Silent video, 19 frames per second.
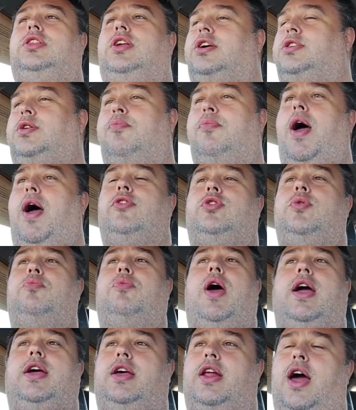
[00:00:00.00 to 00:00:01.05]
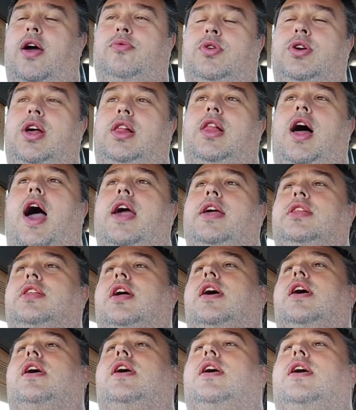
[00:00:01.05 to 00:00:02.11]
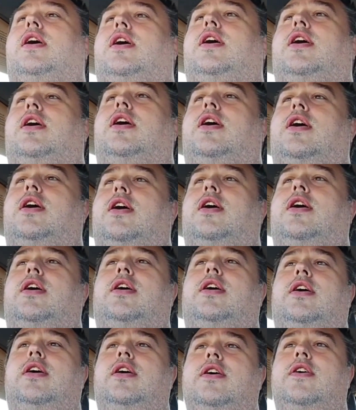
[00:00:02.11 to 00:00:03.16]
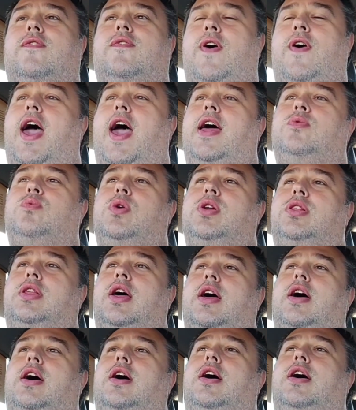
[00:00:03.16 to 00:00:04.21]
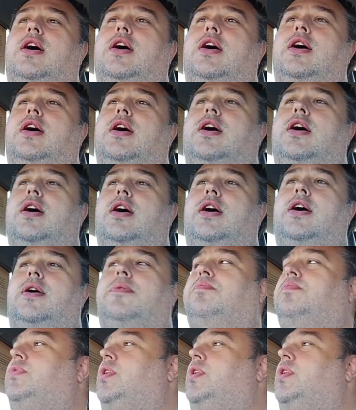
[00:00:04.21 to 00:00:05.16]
There's a mounting bracket. I realigned the fan with the